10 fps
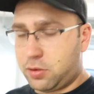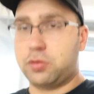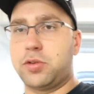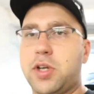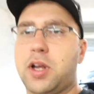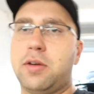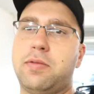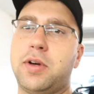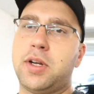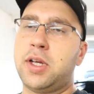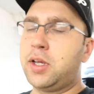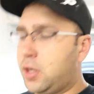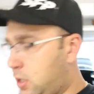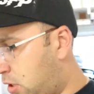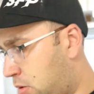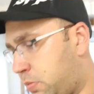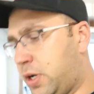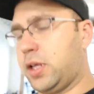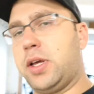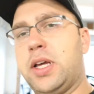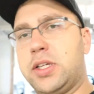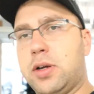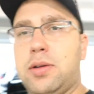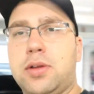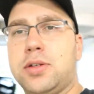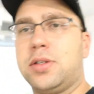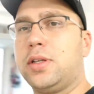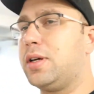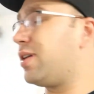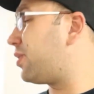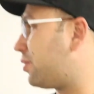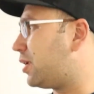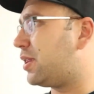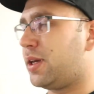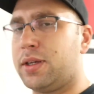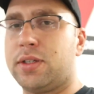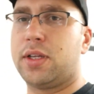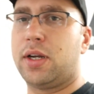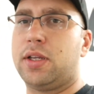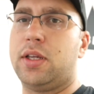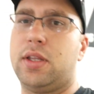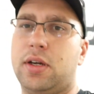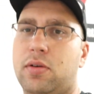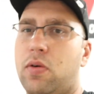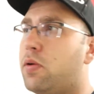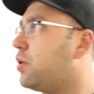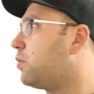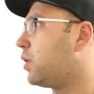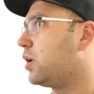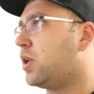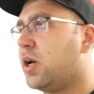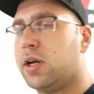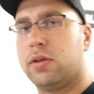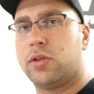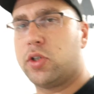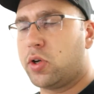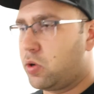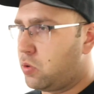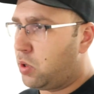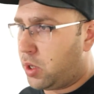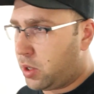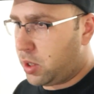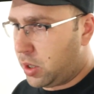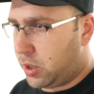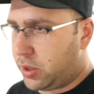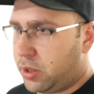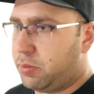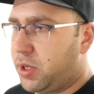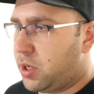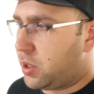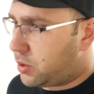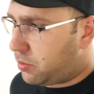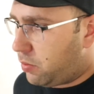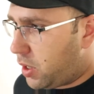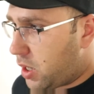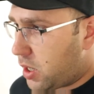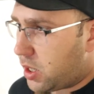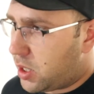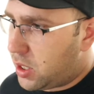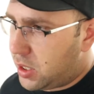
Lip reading: which is kind of funny. But so those are the three things that I need to order right now, so they'll be on their way.